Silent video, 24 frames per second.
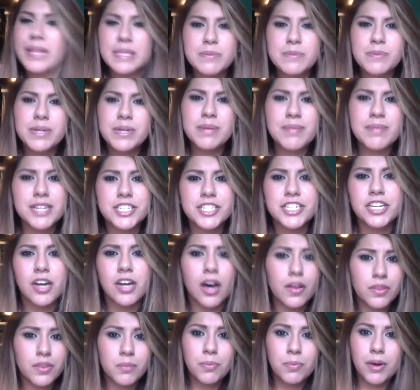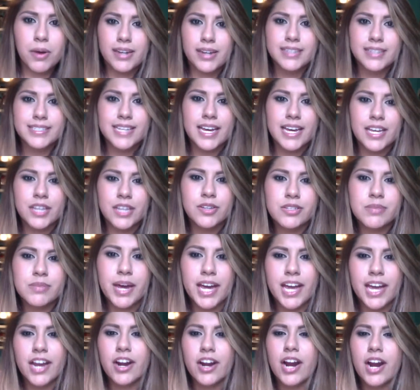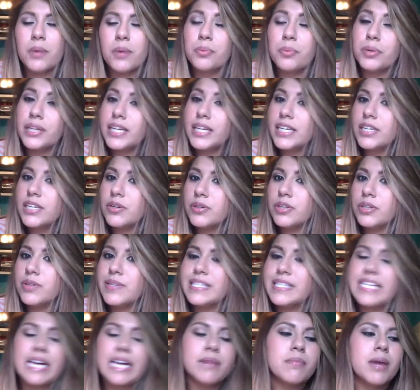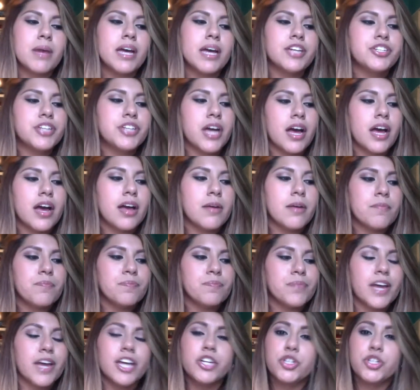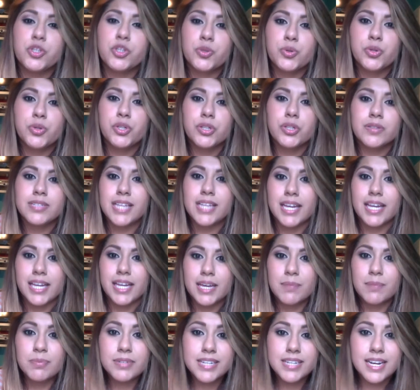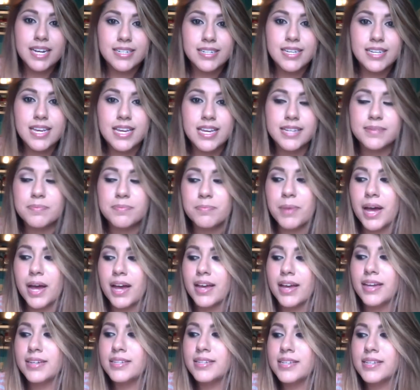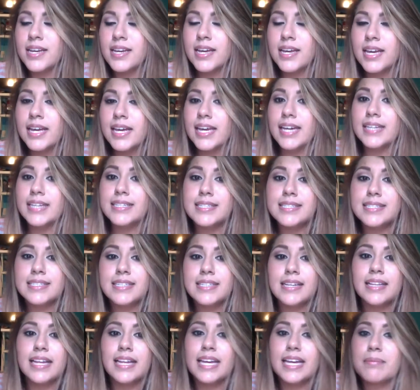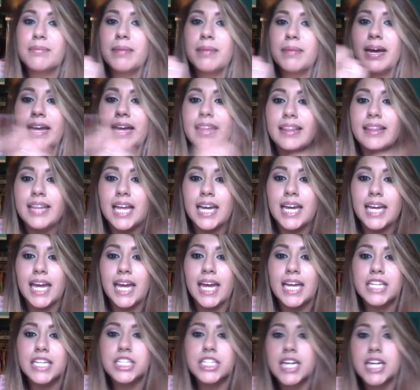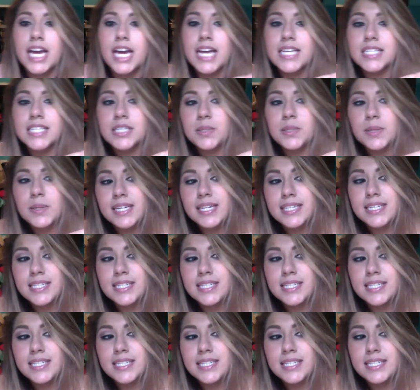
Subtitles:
pretty much it, all the products I use in my hair. I really don't use that much. I do use a heat protectant, but it's still in my luggage, as you can